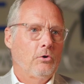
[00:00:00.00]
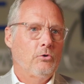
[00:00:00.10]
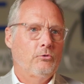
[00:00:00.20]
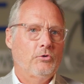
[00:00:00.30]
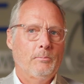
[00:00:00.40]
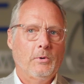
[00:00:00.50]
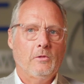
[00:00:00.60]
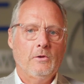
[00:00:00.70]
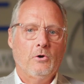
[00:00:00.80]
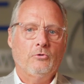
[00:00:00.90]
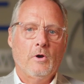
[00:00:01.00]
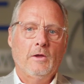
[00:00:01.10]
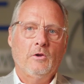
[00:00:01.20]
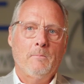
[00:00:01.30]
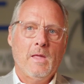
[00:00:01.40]
You typically are
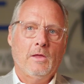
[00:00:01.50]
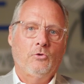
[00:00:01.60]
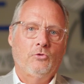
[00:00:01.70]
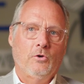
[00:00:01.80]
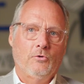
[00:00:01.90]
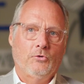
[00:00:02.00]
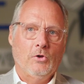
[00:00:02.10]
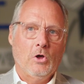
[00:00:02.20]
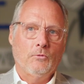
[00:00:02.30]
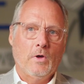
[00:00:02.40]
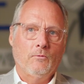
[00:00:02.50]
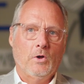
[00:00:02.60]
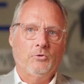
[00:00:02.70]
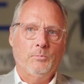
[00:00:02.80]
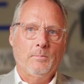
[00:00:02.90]
trying to manage it yourself. I've
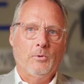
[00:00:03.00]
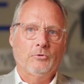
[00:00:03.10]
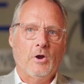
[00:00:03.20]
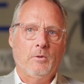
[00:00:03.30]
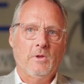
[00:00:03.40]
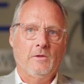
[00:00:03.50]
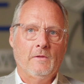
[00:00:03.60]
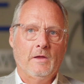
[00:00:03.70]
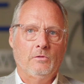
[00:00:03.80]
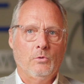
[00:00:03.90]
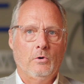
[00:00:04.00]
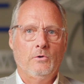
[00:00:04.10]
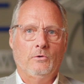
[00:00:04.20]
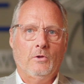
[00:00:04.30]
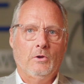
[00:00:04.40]
watched people try to be a
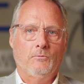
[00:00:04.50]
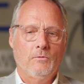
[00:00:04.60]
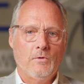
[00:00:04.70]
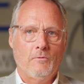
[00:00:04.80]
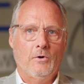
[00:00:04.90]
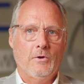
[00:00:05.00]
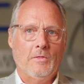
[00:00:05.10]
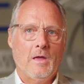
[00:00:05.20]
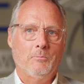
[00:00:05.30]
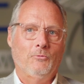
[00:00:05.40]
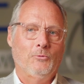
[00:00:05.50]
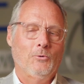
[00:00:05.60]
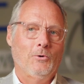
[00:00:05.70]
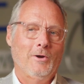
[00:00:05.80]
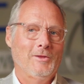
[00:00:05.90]
landlord, and if you've never done that
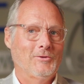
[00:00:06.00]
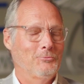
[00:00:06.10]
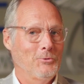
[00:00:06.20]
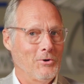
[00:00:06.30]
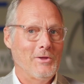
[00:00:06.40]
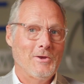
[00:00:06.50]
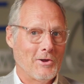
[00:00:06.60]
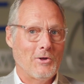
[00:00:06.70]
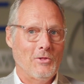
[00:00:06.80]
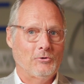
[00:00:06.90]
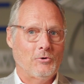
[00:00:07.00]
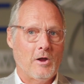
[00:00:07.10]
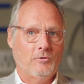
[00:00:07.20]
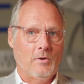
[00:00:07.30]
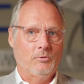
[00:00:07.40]
before, it's really not all it's
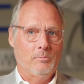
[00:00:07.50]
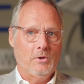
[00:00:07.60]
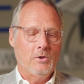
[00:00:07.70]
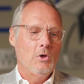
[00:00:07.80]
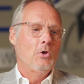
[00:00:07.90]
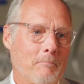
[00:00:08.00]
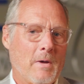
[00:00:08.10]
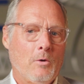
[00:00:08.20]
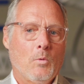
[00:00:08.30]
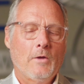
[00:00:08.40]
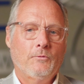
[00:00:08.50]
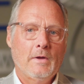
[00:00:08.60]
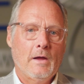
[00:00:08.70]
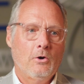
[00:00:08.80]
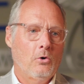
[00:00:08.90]
cracked up to be. My wife and
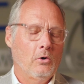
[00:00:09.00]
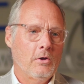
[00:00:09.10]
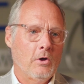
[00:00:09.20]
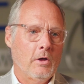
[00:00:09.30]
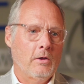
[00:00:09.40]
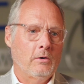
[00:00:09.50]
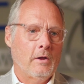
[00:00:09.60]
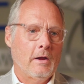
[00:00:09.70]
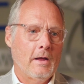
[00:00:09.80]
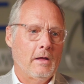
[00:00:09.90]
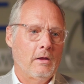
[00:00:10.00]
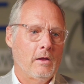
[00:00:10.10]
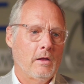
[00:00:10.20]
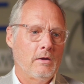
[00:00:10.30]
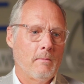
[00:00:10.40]
I early on had
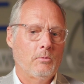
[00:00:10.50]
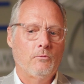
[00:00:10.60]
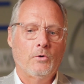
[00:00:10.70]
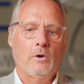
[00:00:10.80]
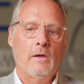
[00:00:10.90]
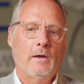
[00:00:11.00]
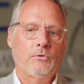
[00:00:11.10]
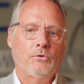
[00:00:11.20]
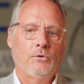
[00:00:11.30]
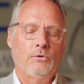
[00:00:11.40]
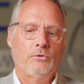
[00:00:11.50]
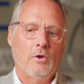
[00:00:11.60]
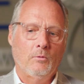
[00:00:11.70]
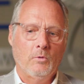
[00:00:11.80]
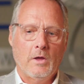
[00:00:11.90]
a number of rental houses,
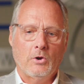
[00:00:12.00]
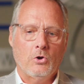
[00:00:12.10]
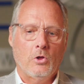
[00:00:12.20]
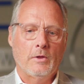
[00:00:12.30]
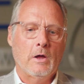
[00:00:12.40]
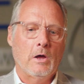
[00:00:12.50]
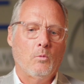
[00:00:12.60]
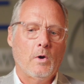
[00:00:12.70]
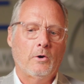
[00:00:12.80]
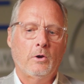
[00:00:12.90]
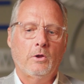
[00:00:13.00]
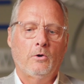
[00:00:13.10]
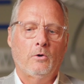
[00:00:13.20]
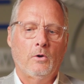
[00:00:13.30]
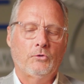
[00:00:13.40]
and we got a call on a hot water
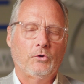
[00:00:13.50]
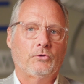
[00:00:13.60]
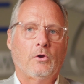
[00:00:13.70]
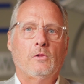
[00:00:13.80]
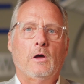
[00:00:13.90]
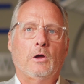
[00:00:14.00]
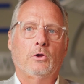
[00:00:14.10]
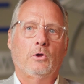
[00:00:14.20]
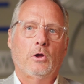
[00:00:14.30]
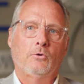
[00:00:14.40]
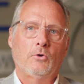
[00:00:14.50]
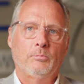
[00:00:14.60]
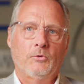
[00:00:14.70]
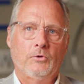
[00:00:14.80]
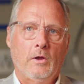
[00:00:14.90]
heater at 6 o'clock on
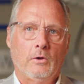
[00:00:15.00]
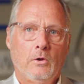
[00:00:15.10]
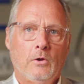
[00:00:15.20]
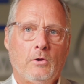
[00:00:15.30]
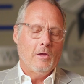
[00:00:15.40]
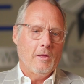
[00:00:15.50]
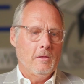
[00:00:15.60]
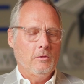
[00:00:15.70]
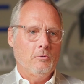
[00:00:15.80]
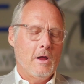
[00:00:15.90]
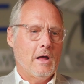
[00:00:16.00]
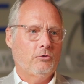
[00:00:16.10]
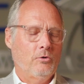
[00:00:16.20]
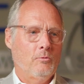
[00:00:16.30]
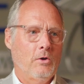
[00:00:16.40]
Christmas Day. And then the
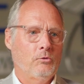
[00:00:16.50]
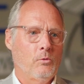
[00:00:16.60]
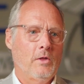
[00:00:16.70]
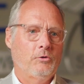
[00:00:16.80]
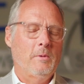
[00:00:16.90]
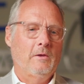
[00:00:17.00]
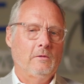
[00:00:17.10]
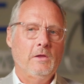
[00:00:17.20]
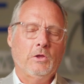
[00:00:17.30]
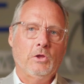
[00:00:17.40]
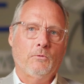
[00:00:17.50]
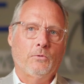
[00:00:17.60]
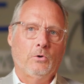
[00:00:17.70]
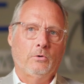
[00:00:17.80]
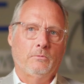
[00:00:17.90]
reaction was, well, it's been leaking
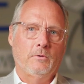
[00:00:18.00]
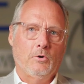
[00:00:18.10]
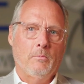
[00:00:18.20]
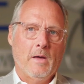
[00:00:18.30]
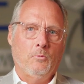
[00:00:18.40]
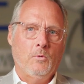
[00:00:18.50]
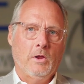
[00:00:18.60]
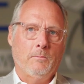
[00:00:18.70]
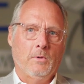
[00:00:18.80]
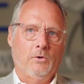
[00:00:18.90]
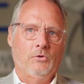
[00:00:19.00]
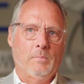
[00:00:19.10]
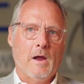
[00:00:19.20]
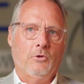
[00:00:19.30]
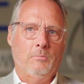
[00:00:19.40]
for, about a week, but it just
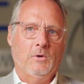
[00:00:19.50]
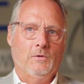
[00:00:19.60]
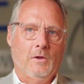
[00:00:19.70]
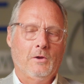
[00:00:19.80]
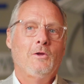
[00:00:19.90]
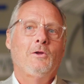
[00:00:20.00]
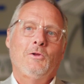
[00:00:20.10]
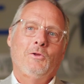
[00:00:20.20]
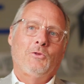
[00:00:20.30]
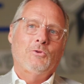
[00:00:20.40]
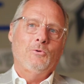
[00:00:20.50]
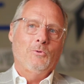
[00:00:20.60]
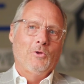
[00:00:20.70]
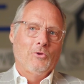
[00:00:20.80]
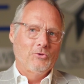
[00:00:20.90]
bothered me today. So
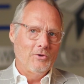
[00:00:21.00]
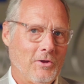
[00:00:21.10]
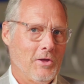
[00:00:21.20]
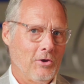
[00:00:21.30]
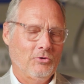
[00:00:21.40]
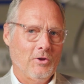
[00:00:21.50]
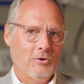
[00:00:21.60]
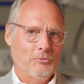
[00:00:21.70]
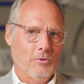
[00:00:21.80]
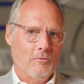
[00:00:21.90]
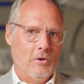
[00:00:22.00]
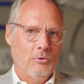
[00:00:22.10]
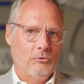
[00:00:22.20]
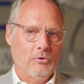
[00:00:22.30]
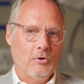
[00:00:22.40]
syndication gets rid of all
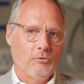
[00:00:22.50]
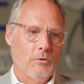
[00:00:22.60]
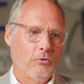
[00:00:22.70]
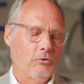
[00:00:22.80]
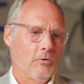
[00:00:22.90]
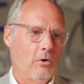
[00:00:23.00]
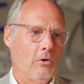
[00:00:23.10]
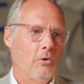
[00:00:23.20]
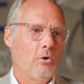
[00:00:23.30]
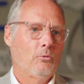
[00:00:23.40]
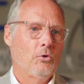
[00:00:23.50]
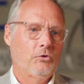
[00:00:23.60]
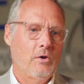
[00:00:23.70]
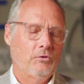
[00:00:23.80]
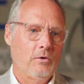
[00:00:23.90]
those things. First of all, real
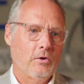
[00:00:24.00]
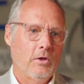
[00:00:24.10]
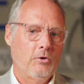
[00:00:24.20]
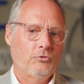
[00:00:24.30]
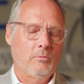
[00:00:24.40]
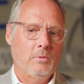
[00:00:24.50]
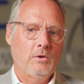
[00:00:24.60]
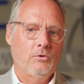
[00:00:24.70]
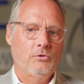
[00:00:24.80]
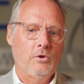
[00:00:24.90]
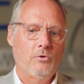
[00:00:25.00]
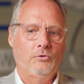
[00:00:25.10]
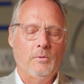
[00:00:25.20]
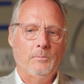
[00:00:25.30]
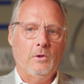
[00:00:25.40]
estate syndication means that you're
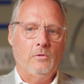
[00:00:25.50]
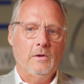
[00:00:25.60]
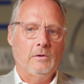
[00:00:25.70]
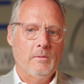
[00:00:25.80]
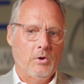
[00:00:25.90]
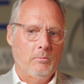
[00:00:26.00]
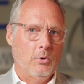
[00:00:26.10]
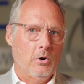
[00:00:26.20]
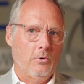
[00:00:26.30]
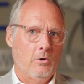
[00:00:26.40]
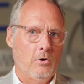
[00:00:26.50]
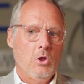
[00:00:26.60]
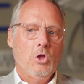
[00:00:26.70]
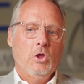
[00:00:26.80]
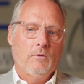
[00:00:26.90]
typically a limited partner
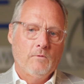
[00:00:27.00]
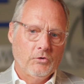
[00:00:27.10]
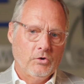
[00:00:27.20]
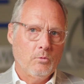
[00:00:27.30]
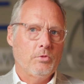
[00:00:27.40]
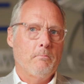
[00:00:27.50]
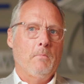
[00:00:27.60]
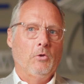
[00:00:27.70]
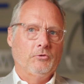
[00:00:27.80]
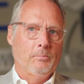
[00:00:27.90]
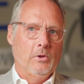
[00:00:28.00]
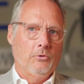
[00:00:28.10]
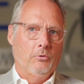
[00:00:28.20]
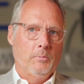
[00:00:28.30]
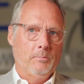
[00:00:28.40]
investing with multiple
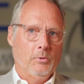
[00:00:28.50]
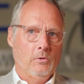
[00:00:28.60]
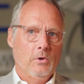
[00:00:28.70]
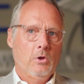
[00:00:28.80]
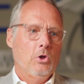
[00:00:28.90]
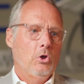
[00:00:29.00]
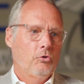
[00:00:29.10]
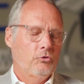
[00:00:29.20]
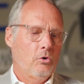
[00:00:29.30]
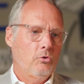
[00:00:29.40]
other people. So